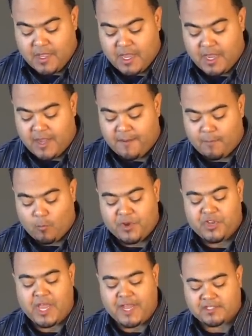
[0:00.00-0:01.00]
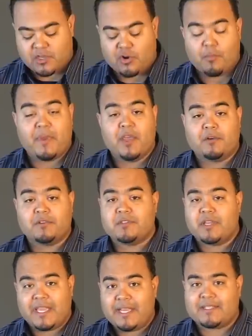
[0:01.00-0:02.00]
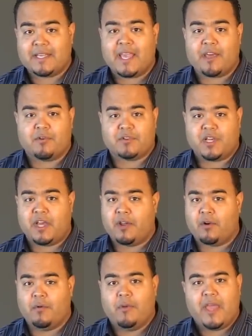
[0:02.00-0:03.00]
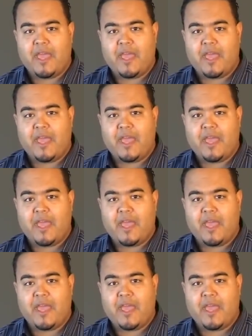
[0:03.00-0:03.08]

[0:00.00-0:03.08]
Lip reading: When you guys go to meals, eat together as a huddle.